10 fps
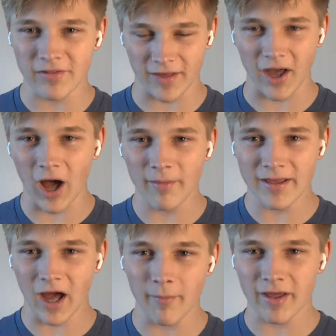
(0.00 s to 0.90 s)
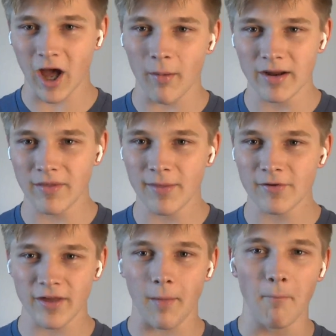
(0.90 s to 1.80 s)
it's like comedy, comedy, comedy, and then there's like a